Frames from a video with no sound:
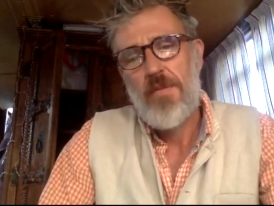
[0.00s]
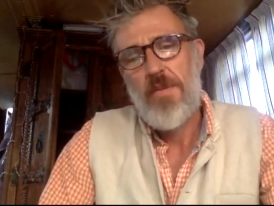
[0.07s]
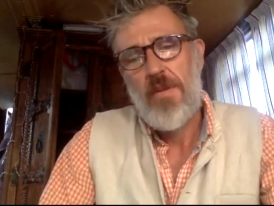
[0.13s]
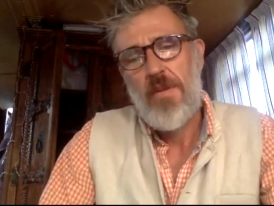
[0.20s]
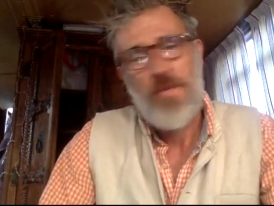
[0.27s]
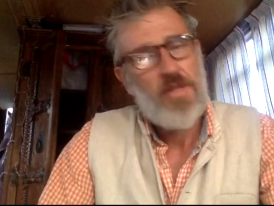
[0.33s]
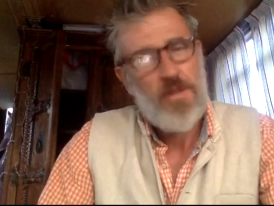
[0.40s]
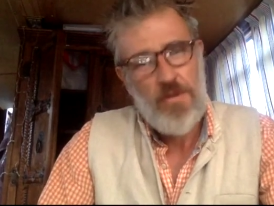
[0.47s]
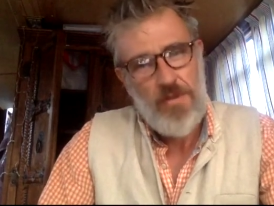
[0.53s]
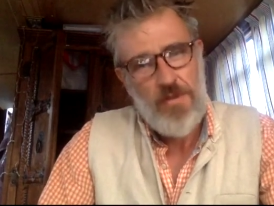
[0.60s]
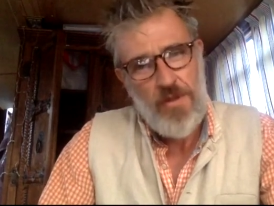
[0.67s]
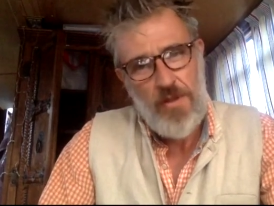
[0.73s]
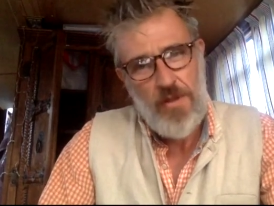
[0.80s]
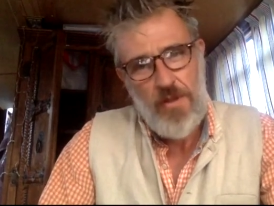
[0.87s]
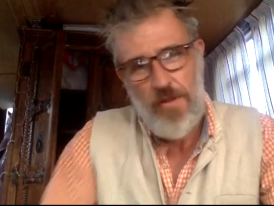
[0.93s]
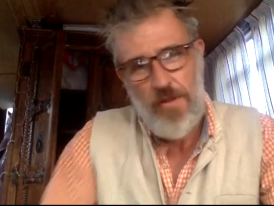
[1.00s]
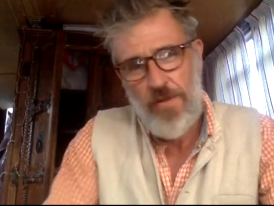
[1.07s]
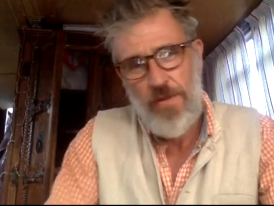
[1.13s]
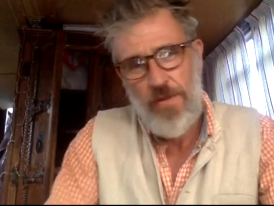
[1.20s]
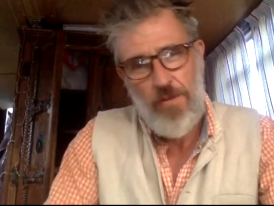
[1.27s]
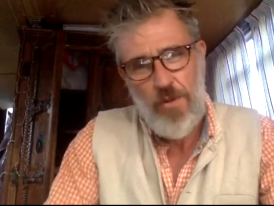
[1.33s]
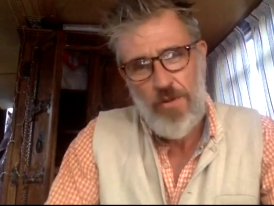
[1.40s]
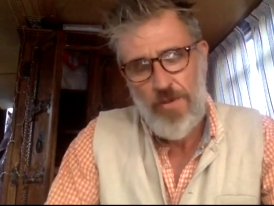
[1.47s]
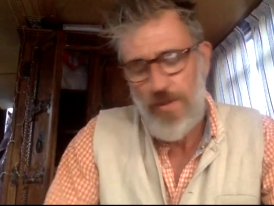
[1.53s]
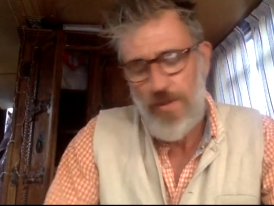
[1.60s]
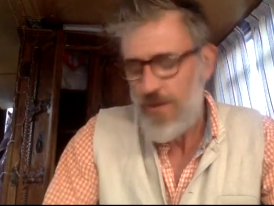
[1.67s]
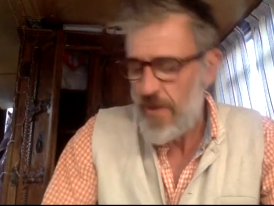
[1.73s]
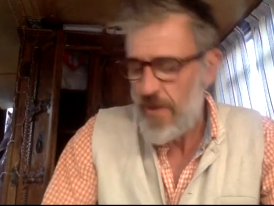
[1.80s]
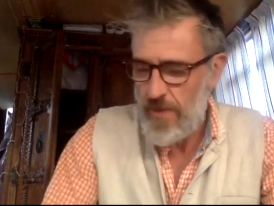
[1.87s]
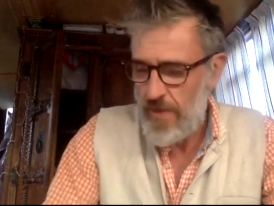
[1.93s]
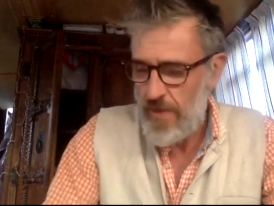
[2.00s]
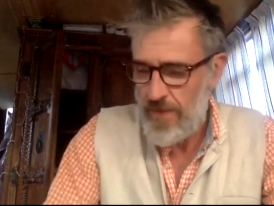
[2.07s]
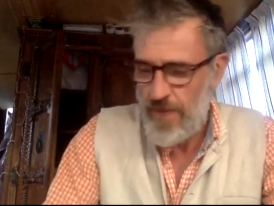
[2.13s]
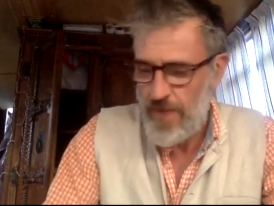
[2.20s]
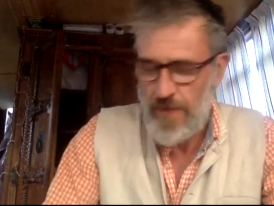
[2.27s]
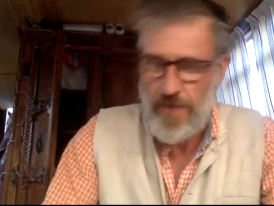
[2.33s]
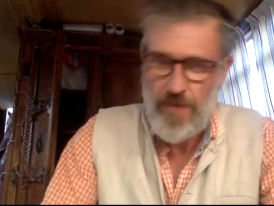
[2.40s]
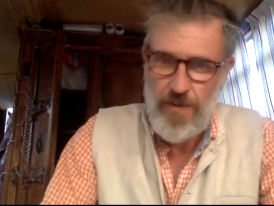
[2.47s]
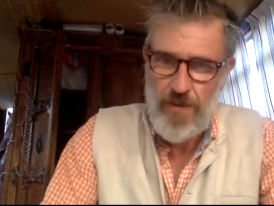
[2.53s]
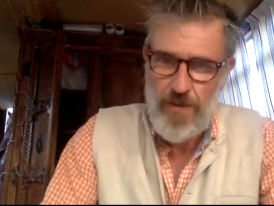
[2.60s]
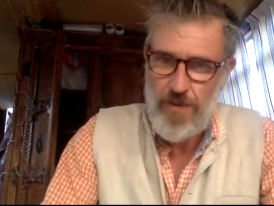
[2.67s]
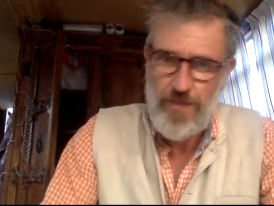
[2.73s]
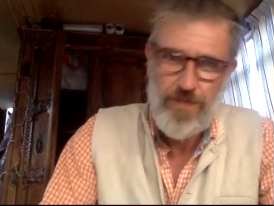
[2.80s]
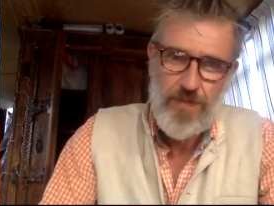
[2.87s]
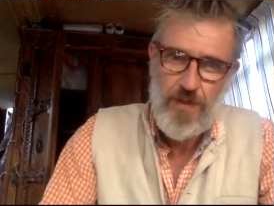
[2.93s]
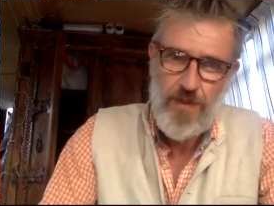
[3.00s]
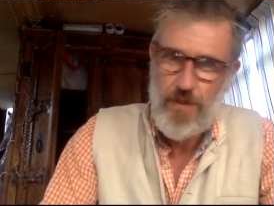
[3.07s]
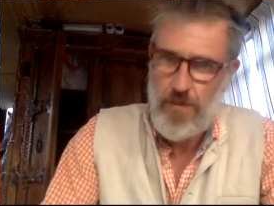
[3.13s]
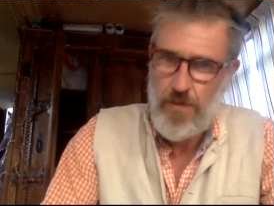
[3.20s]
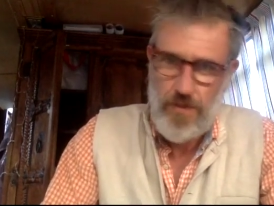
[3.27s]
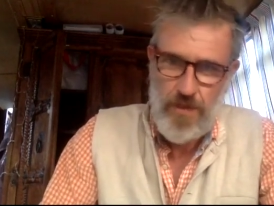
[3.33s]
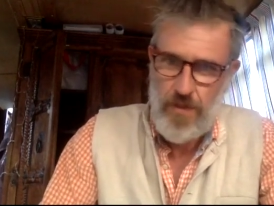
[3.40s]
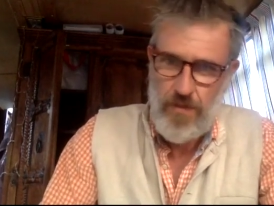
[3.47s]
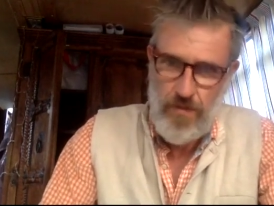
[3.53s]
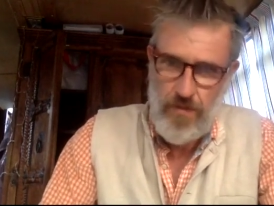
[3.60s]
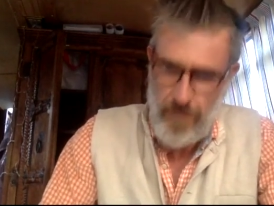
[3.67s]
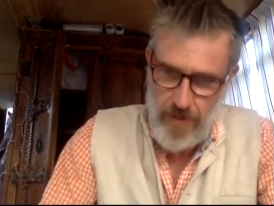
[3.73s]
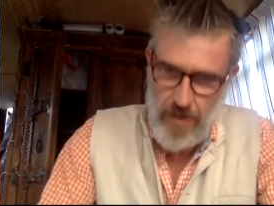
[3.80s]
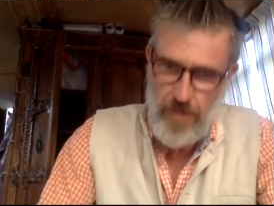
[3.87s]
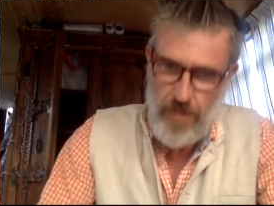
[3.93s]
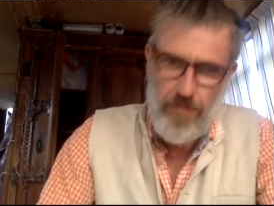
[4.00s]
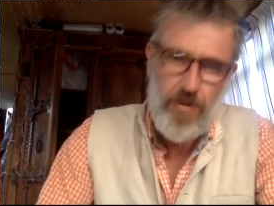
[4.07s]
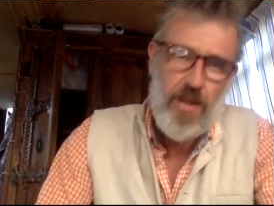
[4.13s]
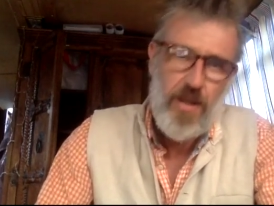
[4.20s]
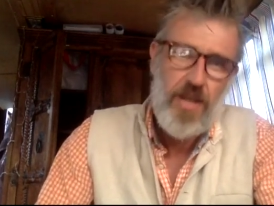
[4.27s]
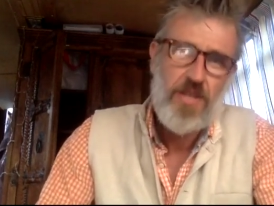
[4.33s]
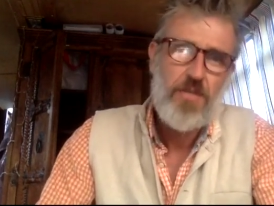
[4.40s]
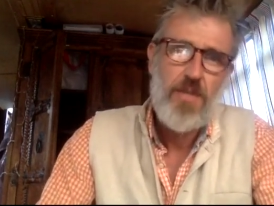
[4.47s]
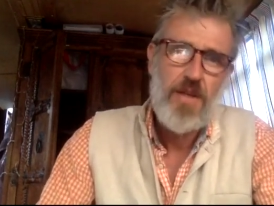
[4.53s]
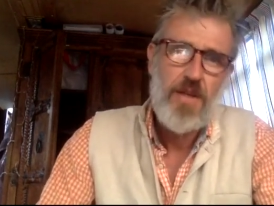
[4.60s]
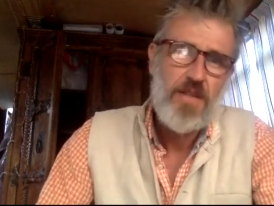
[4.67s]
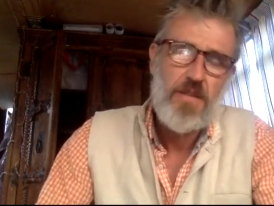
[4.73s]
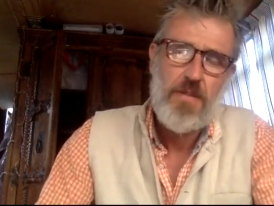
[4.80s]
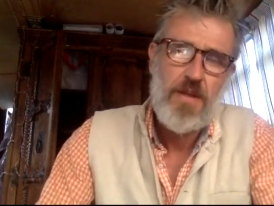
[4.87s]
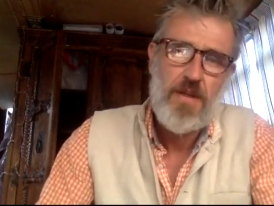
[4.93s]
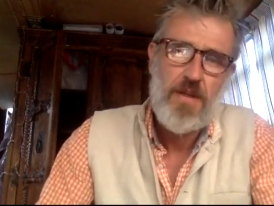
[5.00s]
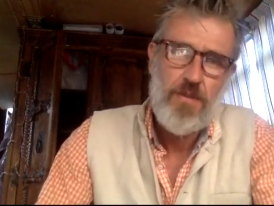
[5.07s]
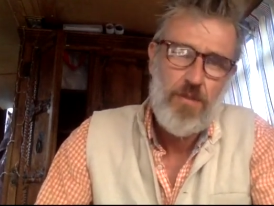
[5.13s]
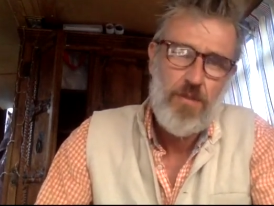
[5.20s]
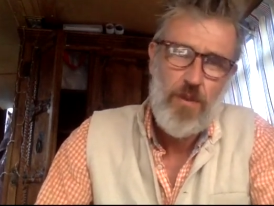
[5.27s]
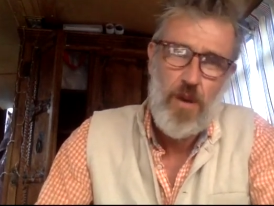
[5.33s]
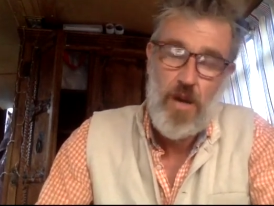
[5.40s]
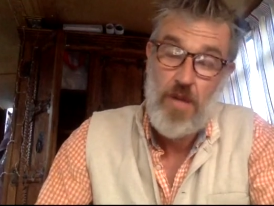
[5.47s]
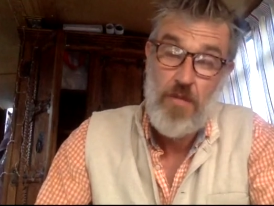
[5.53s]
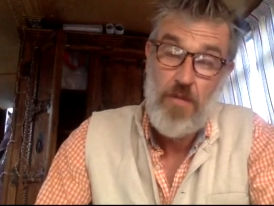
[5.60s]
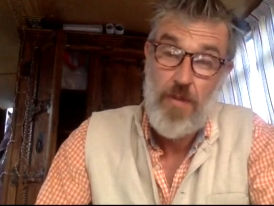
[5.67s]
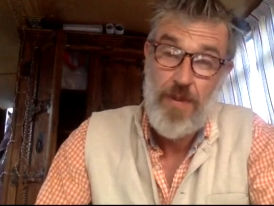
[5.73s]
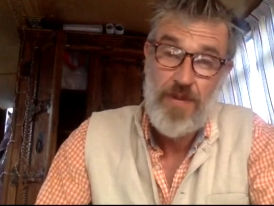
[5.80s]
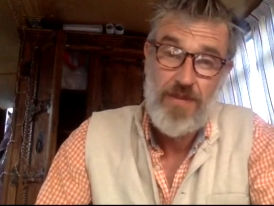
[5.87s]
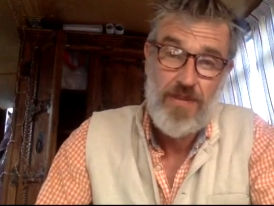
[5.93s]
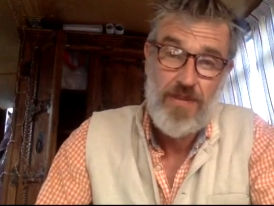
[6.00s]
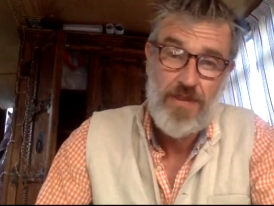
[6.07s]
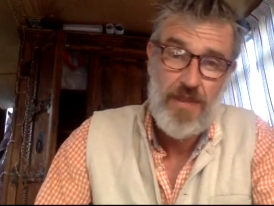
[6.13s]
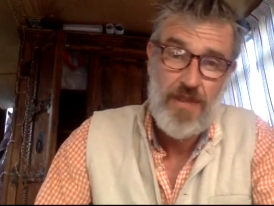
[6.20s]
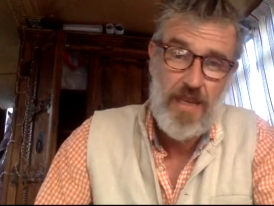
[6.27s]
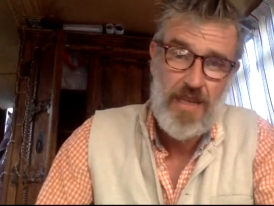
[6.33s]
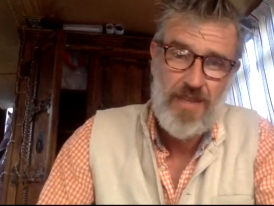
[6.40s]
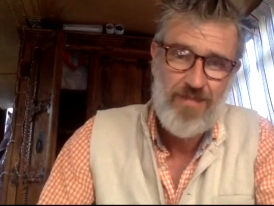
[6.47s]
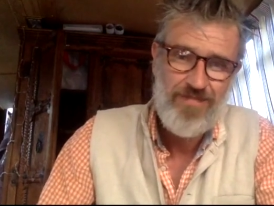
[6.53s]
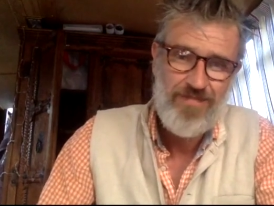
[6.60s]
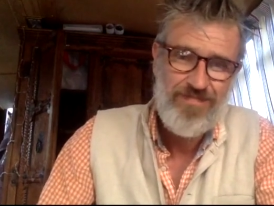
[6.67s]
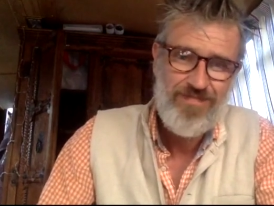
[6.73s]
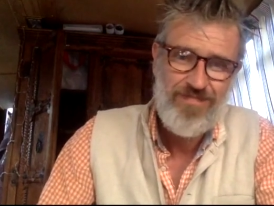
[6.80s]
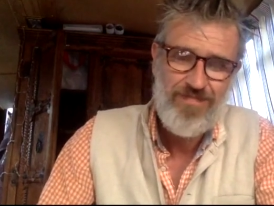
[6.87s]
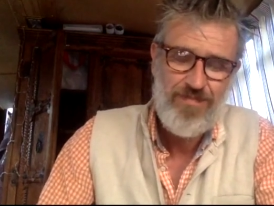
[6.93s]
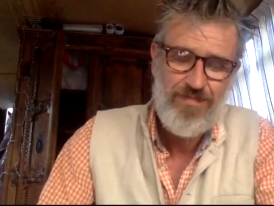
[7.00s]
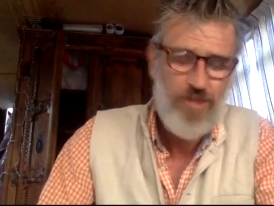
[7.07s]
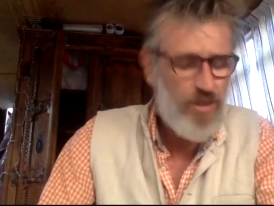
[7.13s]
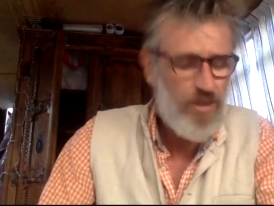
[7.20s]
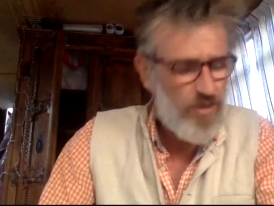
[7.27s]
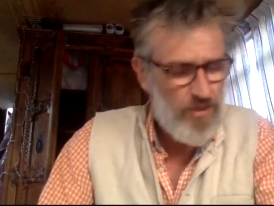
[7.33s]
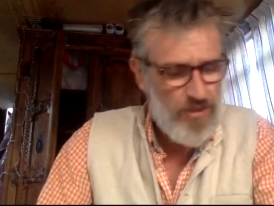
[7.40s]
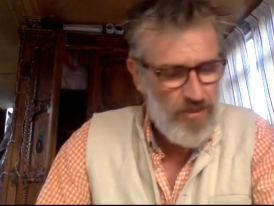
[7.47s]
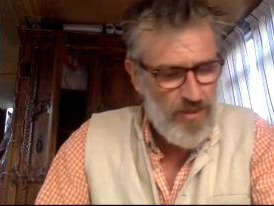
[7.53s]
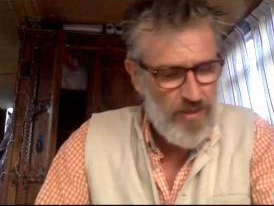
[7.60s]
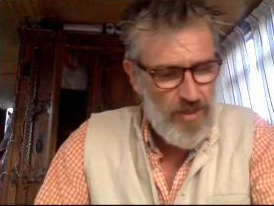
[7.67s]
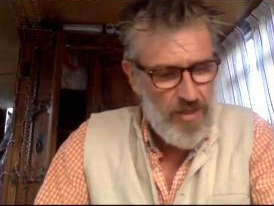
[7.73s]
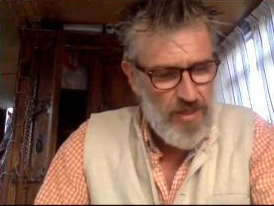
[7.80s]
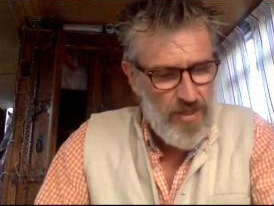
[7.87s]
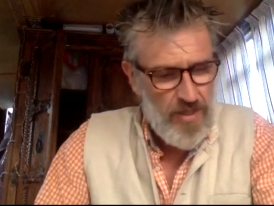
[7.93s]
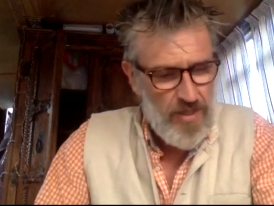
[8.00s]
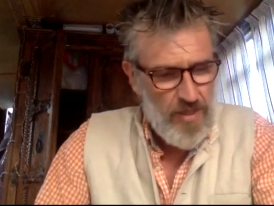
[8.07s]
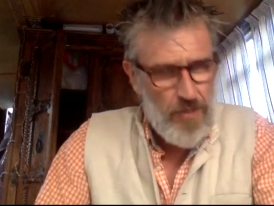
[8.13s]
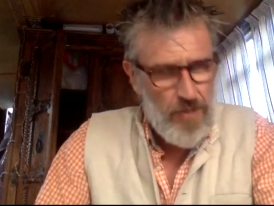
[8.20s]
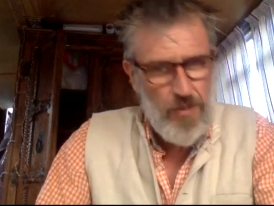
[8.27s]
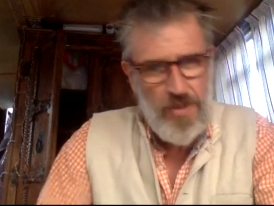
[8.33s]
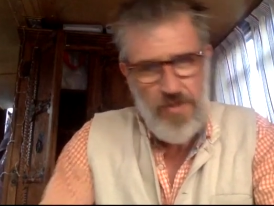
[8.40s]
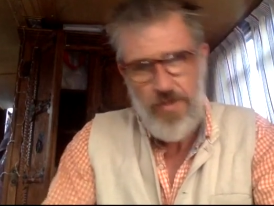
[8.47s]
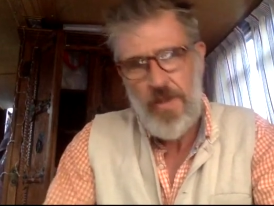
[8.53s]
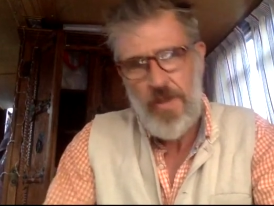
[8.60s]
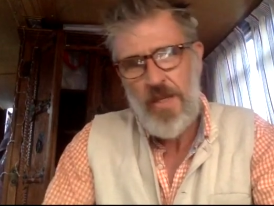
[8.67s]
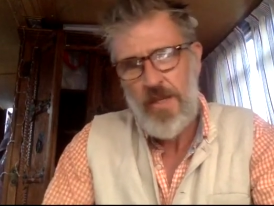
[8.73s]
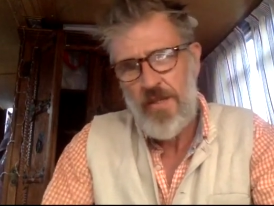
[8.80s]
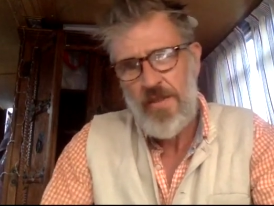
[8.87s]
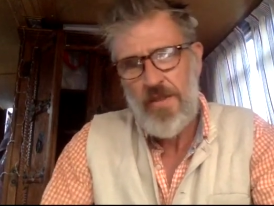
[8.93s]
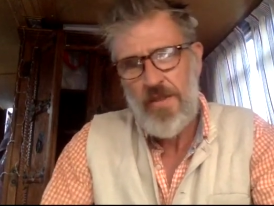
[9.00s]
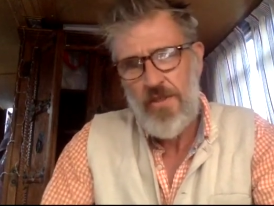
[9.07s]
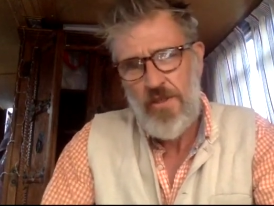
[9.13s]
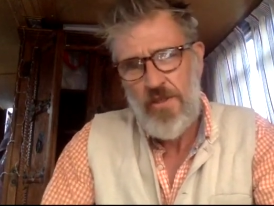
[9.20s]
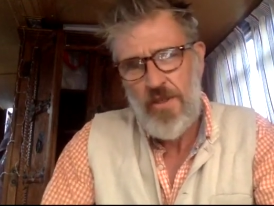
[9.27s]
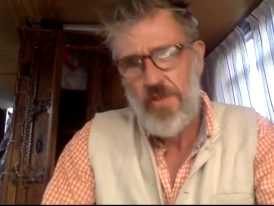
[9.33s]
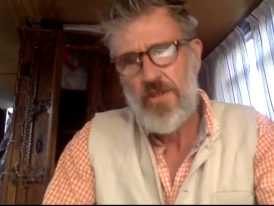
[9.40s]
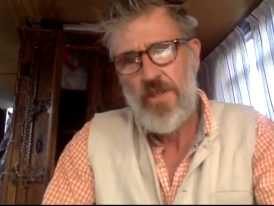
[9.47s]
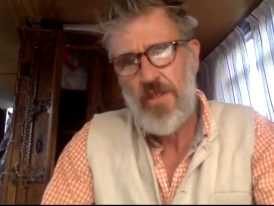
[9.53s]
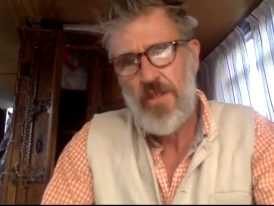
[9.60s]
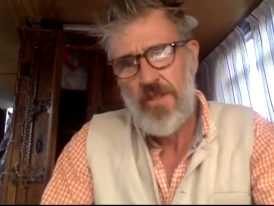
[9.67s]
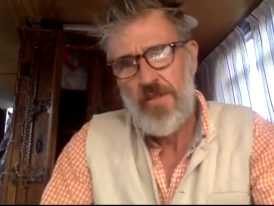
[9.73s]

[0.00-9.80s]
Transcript: I mean, you know, if you've watched my timeline for this long, you will know every aspect about what I'm about to say, because we've been at this juncture.